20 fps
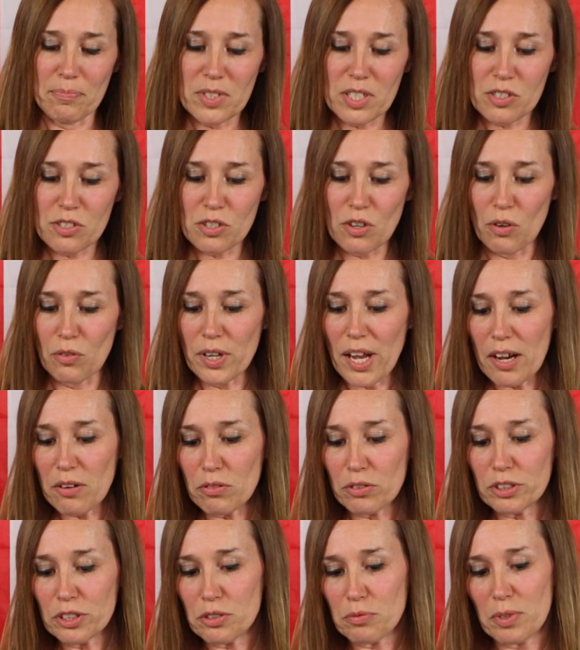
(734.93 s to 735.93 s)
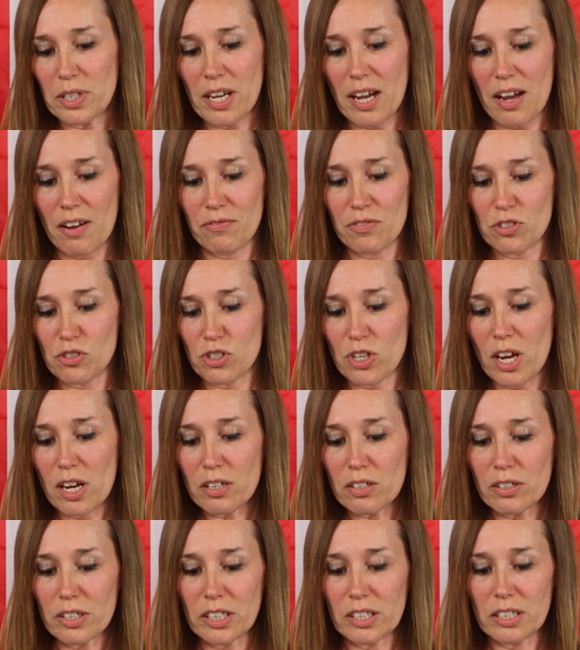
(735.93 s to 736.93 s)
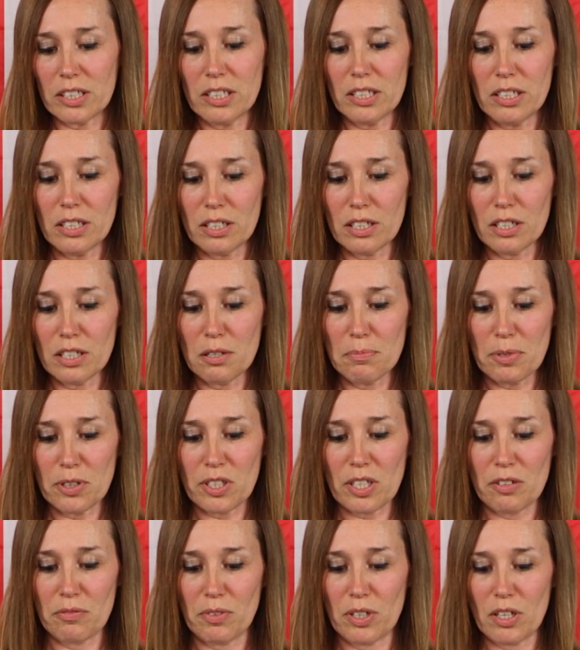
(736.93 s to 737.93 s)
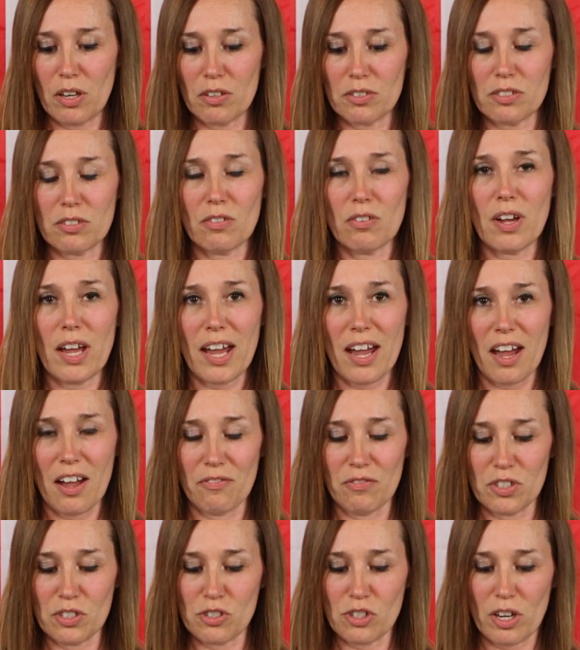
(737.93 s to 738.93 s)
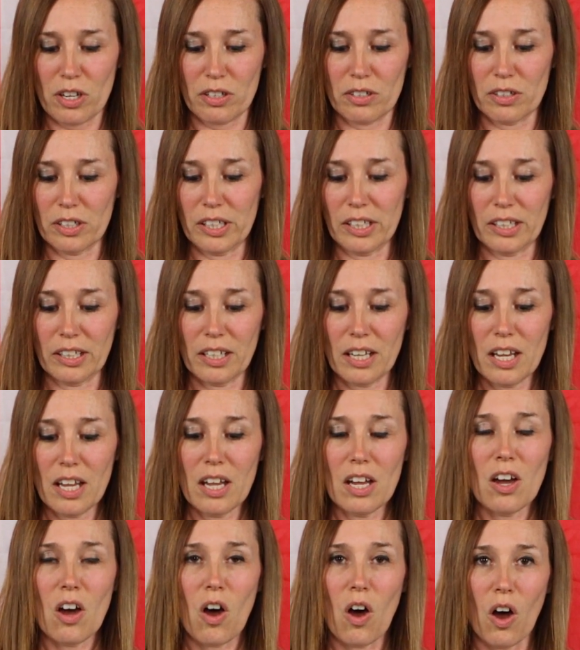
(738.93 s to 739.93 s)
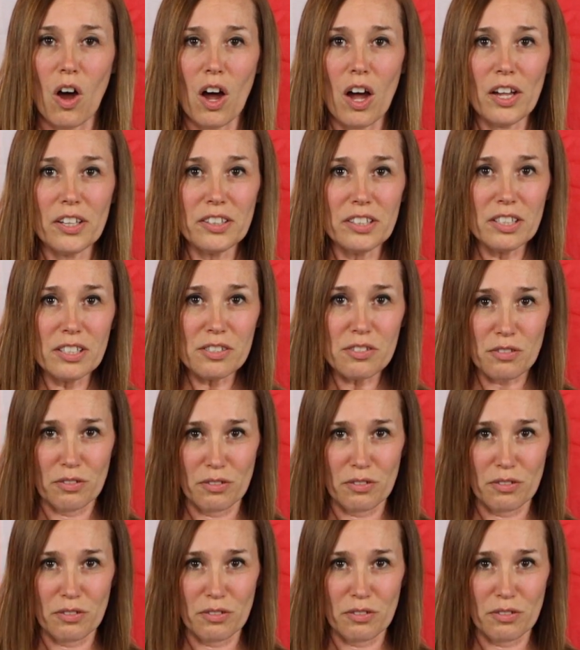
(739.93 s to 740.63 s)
So not only do we have the checkering here, but then we also have the checkering on these